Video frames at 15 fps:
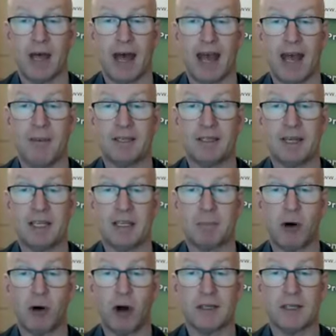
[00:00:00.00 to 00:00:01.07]
Amy says
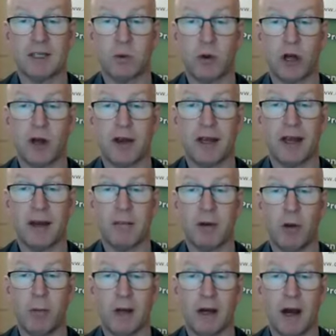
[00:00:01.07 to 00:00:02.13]
prices will go down in
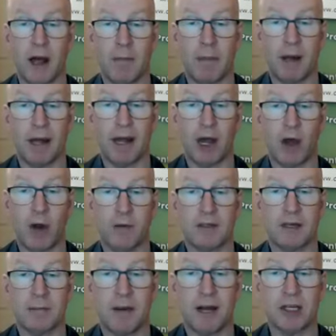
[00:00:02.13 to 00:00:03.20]
Melbourne, but
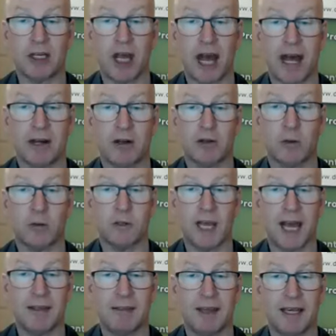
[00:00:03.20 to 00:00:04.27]
loans are much harder to
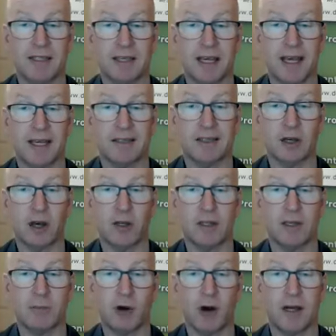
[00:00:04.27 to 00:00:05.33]
obtain these days. So not
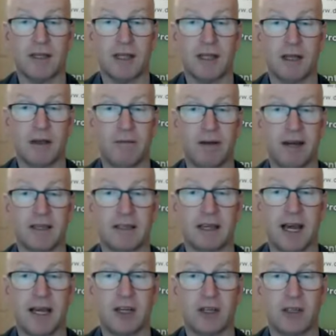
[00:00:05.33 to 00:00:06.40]
surprising that vendors
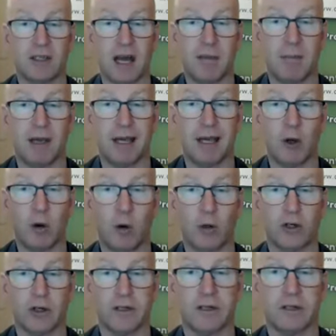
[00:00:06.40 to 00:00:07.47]
and agents are being
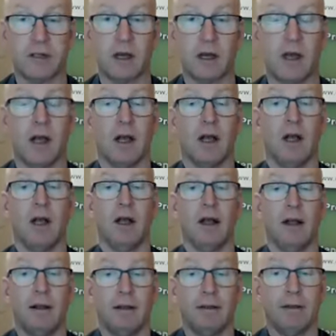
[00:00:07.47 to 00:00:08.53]
cautious.
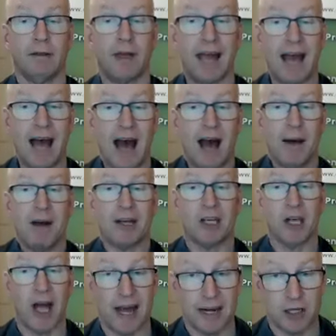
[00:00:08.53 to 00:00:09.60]
They are much
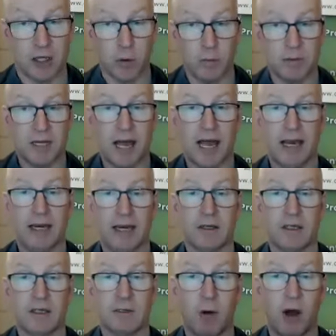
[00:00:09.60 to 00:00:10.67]
harder to obtain
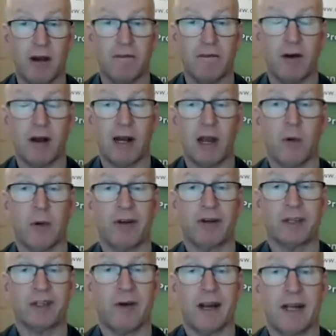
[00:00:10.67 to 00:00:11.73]
despite very low
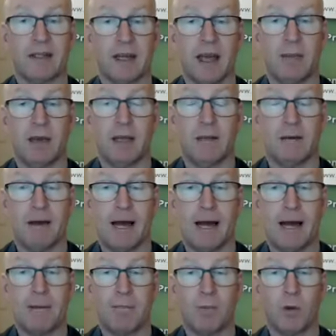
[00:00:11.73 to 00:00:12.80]
interest rates, Amy,
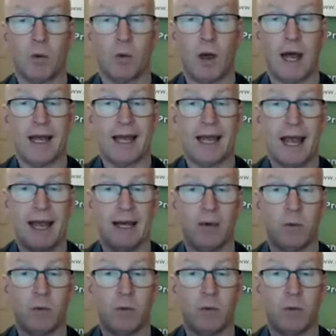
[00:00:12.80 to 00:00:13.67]
again,